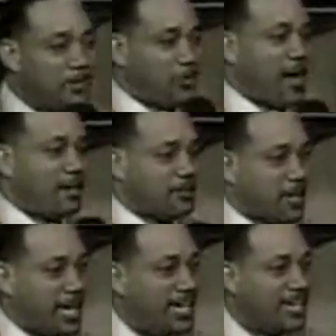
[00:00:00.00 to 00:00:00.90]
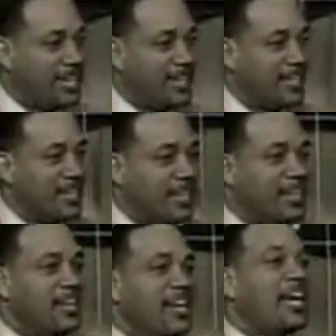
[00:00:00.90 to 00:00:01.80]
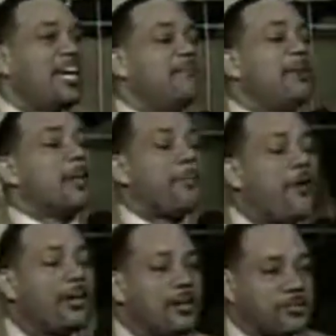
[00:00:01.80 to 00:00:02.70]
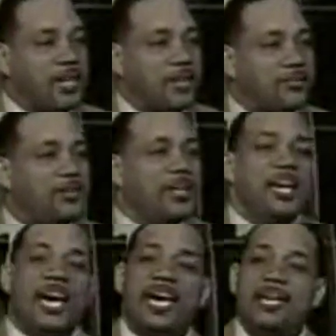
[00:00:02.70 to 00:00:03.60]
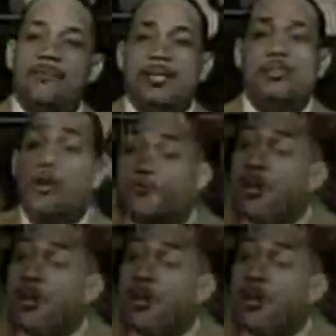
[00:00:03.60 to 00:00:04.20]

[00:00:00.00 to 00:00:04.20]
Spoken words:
I'm trying to say? Amen. The point is this. Amen. Your